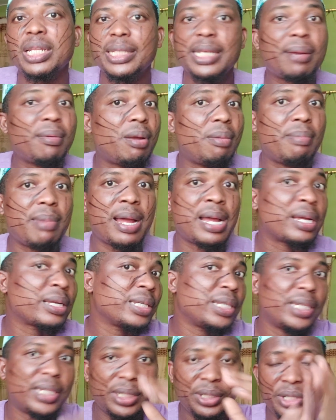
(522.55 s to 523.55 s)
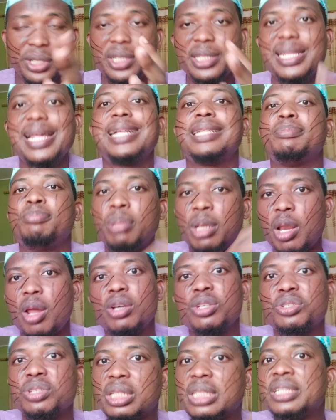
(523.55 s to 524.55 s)
tribal mark, just that it
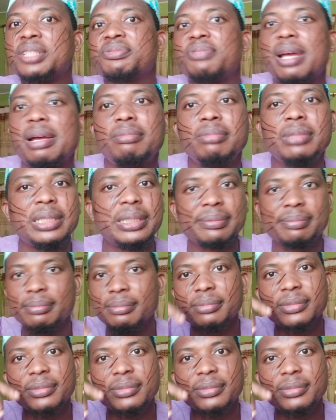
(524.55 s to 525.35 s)
belongs to this family.